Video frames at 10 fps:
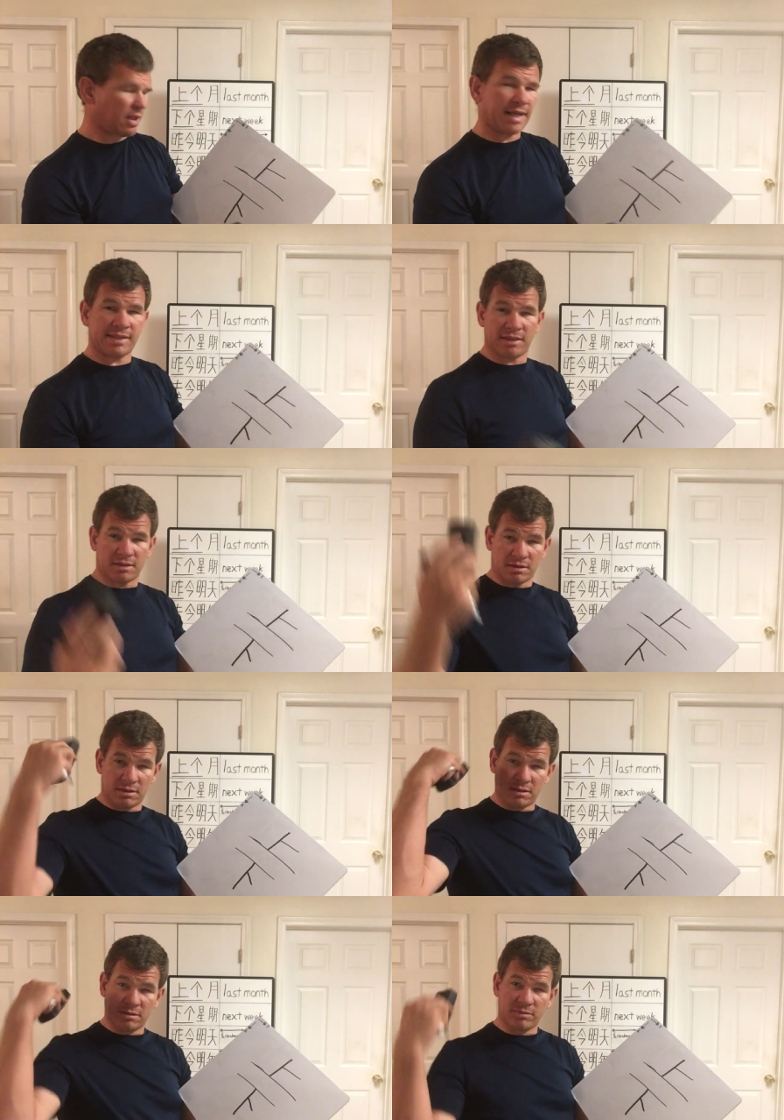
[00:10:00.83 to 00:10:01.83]
as in
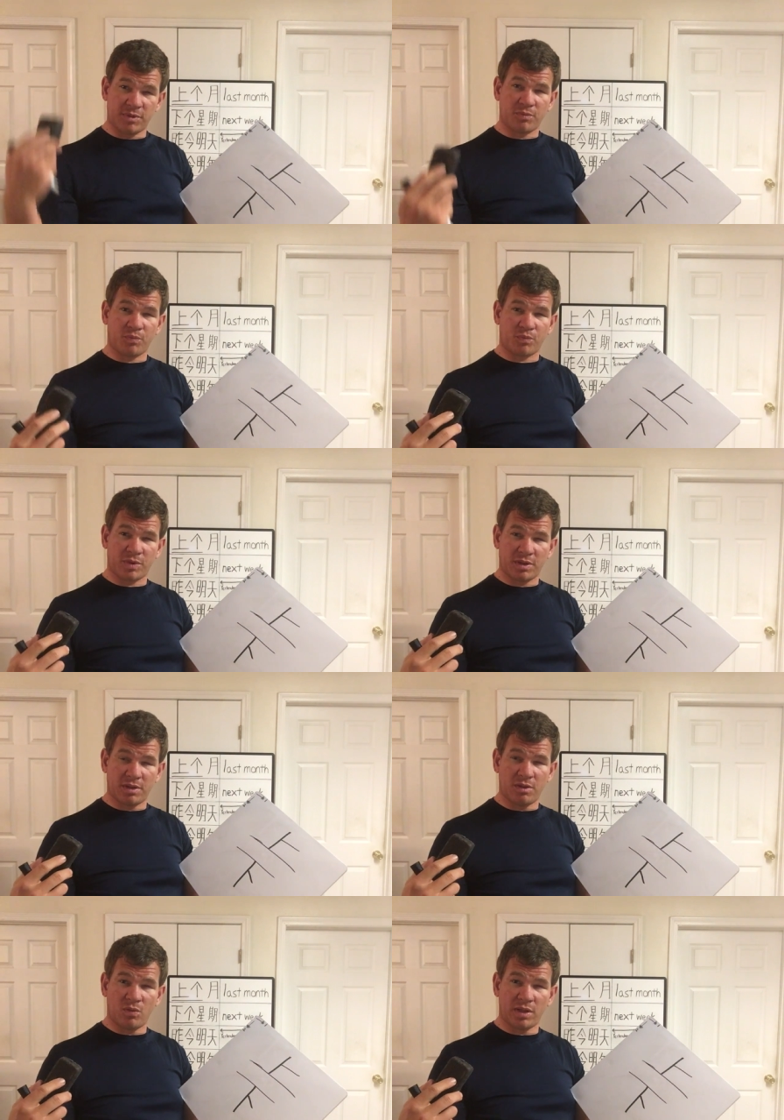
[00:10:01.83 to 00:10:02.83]

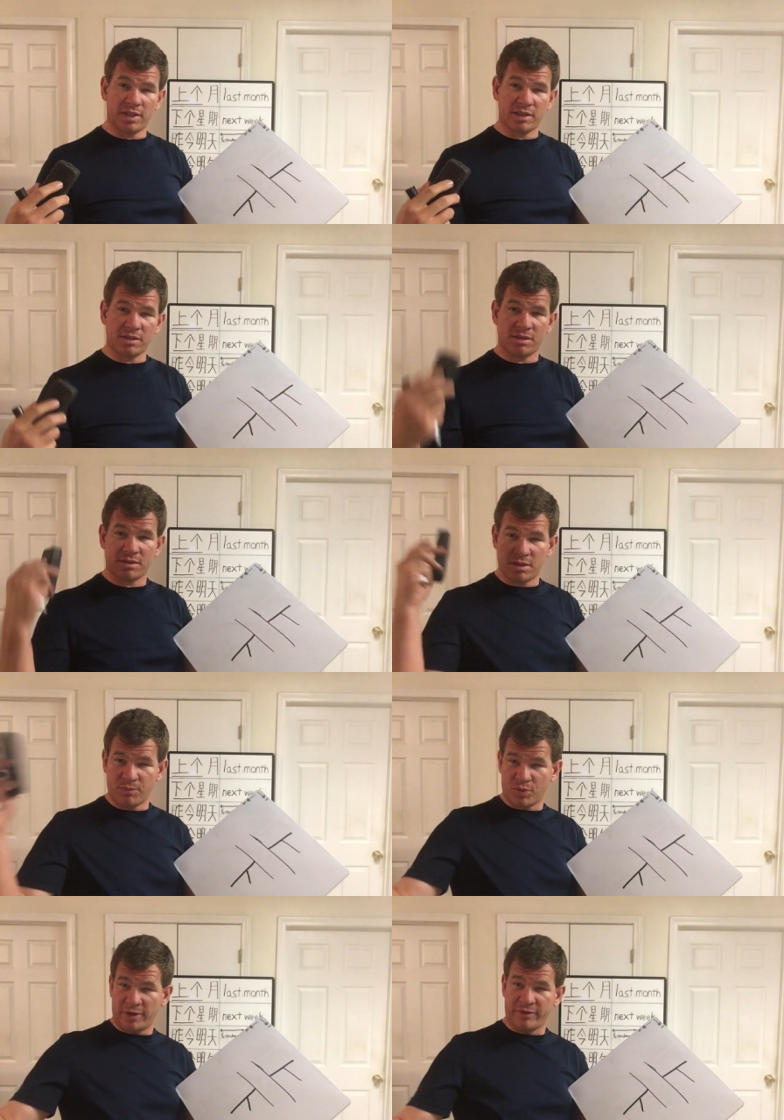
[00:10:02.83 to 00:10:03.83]
the one that the
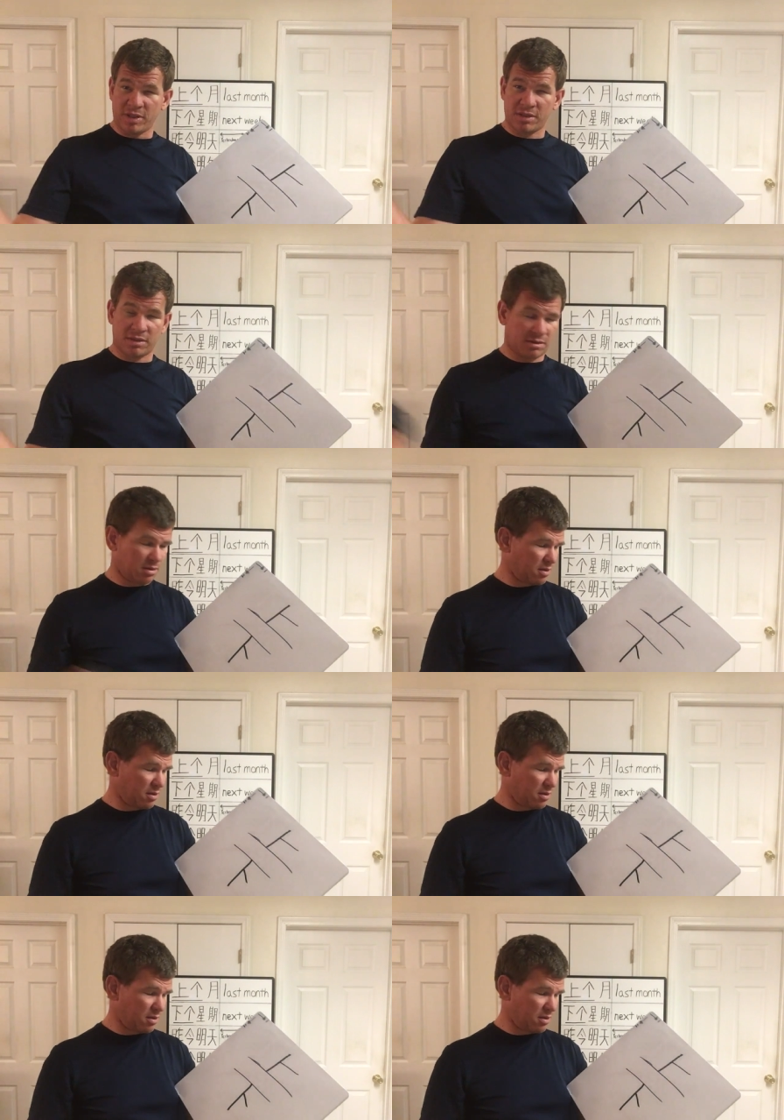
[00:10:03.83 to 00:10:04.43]
previous,